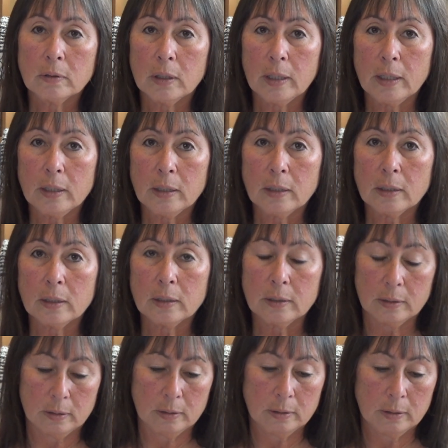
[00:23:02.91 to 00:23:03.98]
I
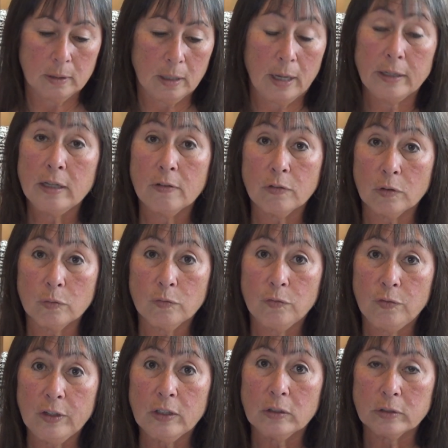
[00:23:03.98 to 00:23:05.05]
never
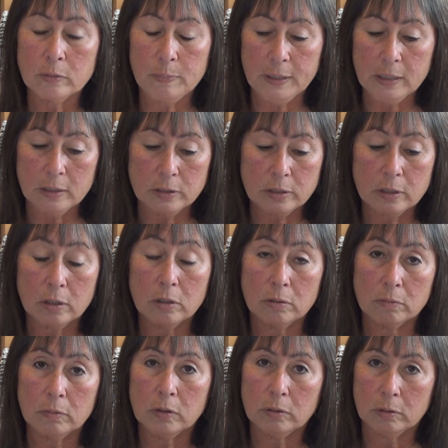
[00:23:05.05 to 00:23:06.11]
filled because,
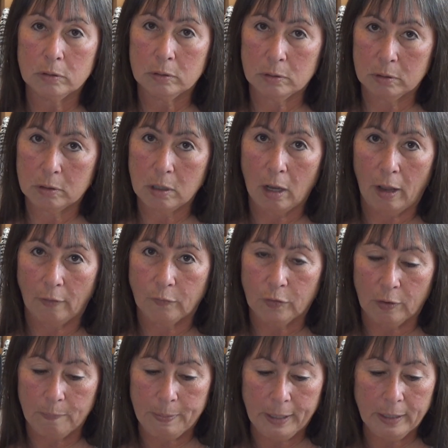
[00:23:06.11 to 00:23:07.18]
God
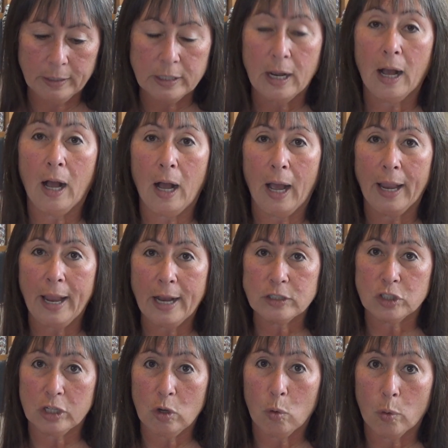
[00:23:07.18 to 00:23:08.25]
forbid, I
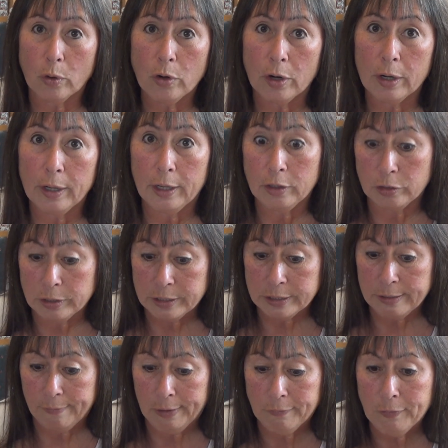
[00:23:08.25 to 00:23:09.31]
actually order
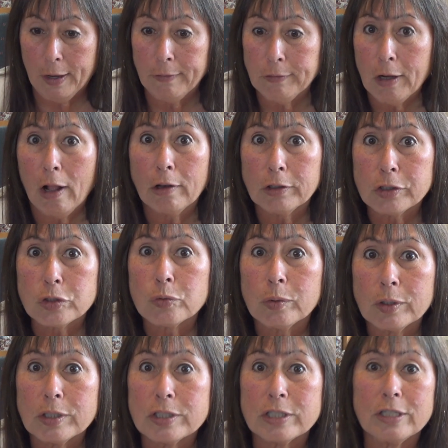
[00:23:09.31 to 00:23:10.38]
$175
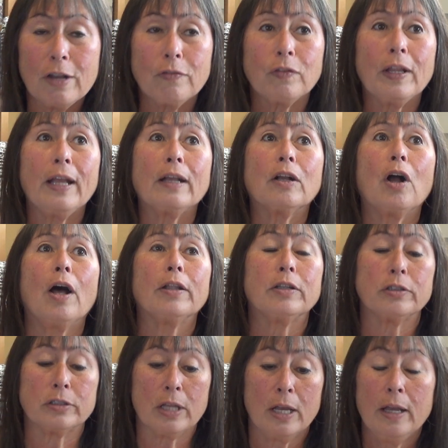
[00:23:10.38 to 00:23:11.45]
worth of stuff. Thank God
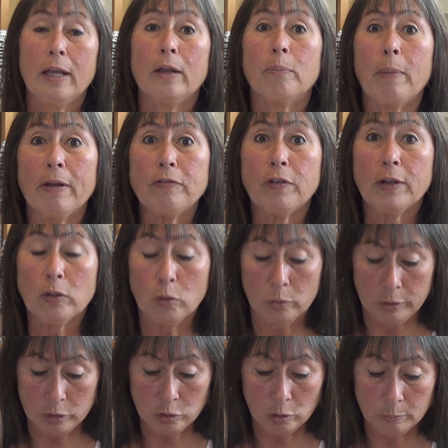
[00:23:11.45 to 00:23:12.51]
there's, my friend
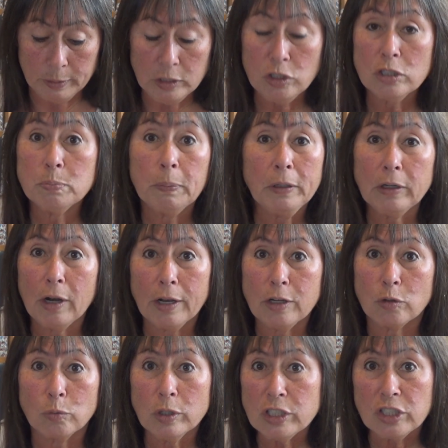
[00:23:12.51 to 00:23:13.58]
Lori told me, just put it on
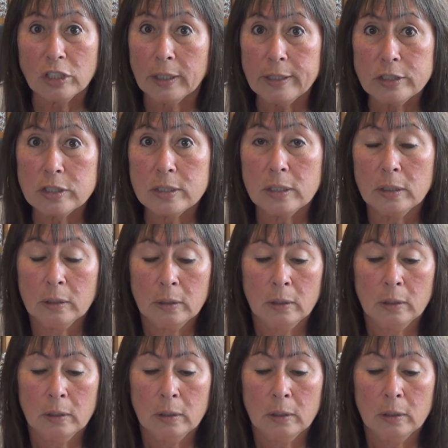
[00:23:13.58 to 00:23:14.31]
your wish list,